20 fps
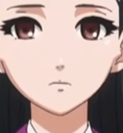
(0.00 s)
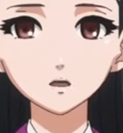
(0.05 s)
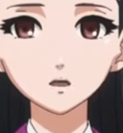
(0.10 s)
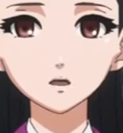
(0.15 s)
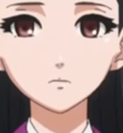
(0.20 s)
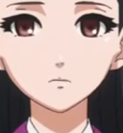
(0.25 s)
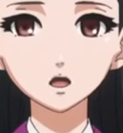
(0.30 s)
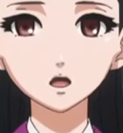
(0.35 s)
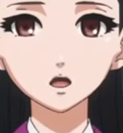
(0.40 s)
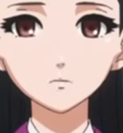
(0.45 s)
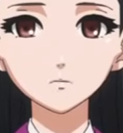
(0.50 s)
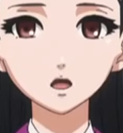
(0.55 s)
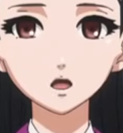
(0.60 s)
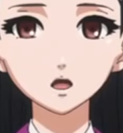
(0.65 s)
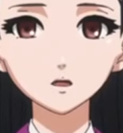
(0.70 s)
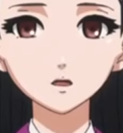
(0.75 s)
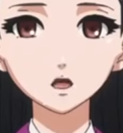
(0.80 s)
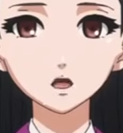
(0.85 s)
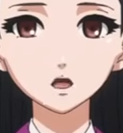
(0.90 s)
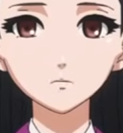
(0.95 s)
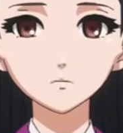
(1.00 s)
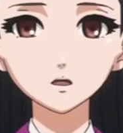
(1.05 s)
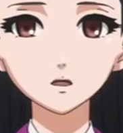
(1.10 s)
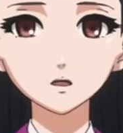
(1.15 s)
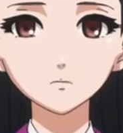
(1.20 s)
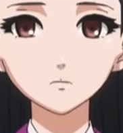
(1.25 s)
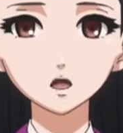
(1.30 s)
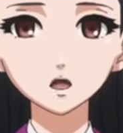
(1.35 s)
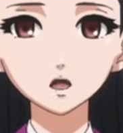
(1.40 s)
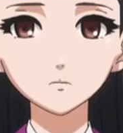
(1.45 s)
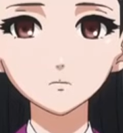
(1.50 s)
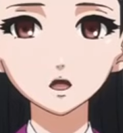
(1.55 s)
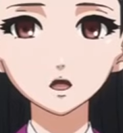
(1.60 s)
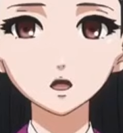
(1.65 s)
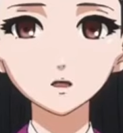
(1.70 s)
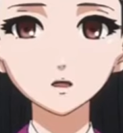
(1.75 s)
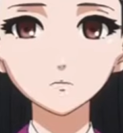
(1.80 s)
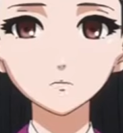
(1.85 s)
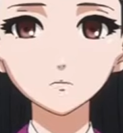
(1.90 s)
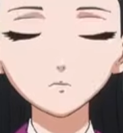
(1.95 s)
I'm afraid I don't have those
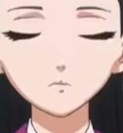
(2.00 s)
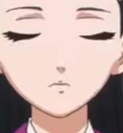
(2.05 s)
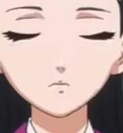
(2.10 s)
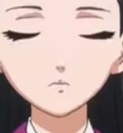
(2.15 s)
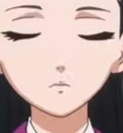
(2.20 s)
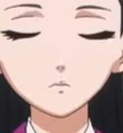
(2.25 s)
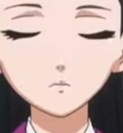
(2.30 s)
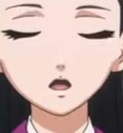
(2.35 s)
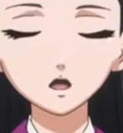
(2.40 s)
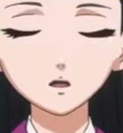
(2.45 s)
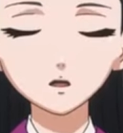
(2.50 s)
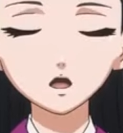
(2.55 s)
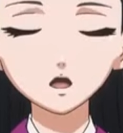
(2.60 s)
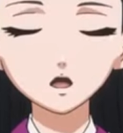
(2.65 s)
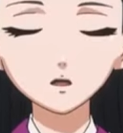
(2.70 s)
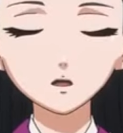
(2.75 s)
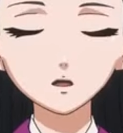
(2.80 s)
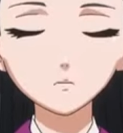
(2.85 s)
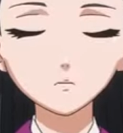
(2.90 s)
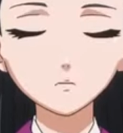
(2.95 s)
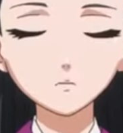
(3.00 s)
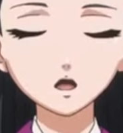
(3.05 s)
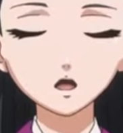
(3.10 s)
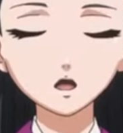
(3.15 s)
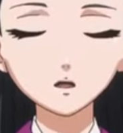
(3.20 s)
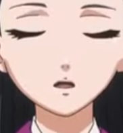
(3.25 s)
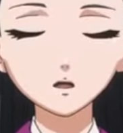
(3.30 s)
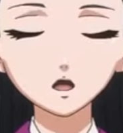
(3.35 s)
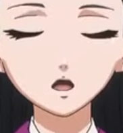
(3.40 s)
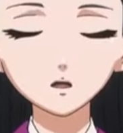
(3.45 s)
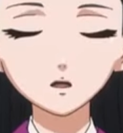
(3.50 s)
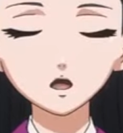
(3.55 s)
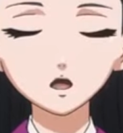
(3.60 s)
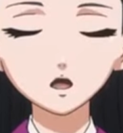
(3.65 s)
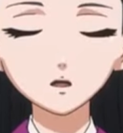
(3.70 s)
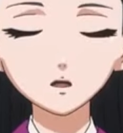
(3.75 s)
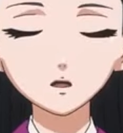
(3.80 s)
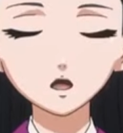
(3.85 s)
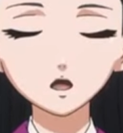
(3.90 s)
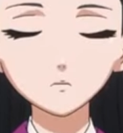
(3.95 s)
abilities. For me, I'm strictly
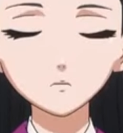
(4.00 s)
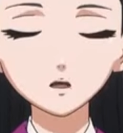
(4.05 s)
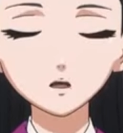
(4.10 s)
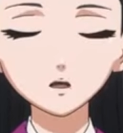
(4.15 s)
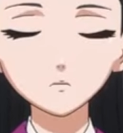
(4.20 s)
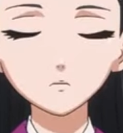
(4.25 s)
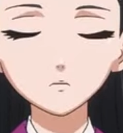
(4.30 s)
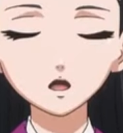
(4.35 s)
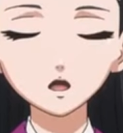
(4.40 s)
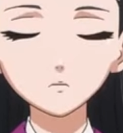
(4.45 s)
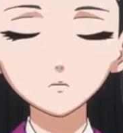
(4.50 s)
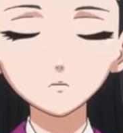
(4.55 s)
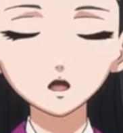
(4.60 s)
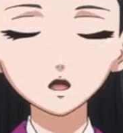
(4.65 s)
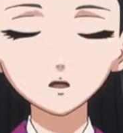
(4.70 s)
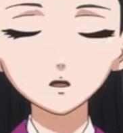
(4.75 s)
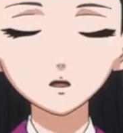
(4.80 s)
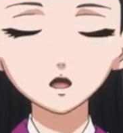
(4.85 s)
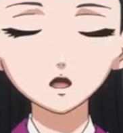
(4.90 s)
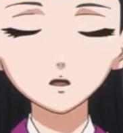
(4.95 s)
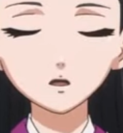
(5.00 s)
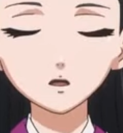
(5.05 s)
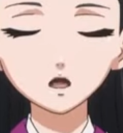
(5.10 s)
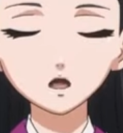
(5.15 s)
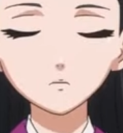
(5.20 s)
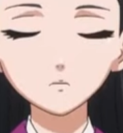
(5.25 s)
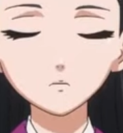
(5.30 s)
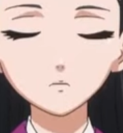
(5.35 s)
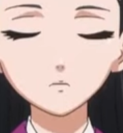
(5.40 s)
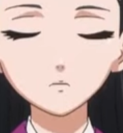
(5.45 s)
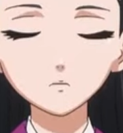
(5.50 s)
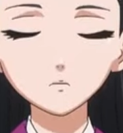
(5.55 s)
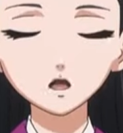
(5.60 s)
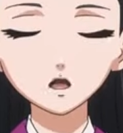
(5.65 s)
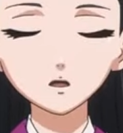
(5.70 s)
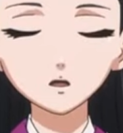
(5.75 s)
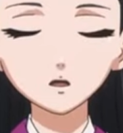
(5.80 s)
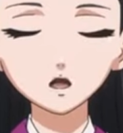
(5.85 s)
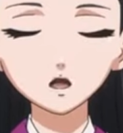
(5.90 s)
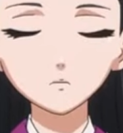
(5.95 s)
trying to atone for my wrongdoings,
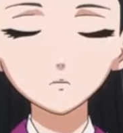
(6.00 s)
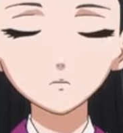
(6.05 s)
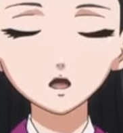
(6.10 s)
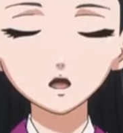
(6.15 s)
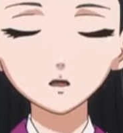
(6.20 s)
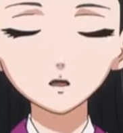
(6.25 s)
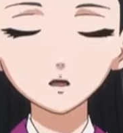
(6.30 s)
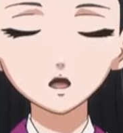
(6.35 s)
the sins of my